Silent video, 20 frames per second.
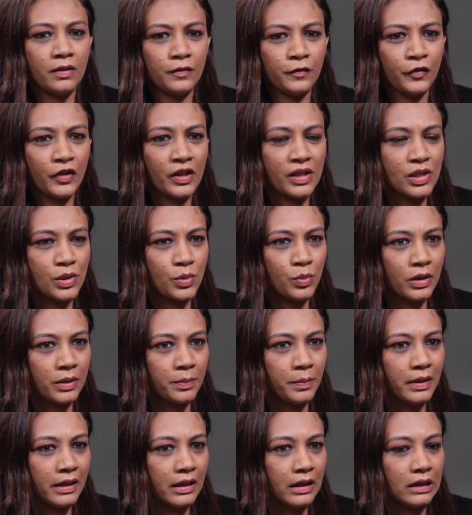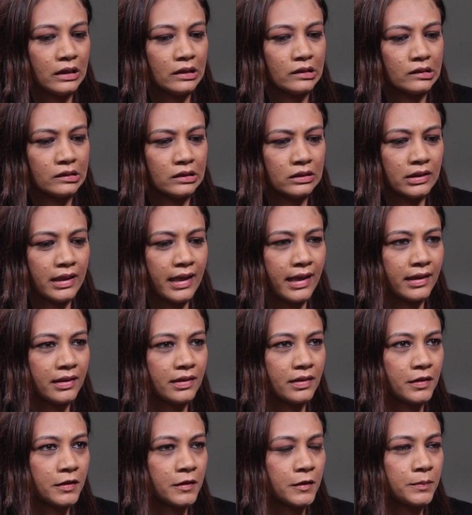First would be
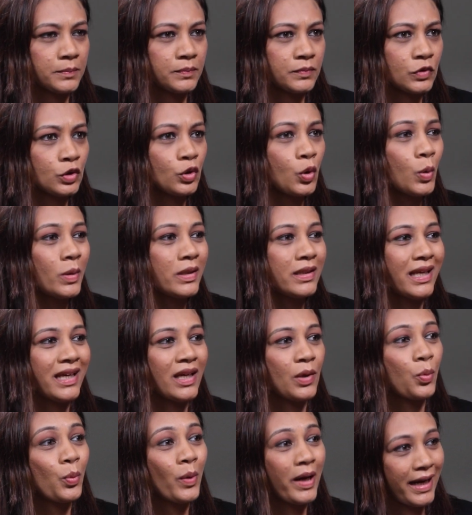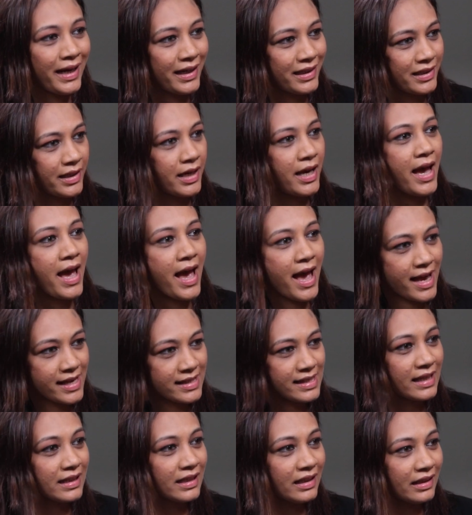that don't take weight as an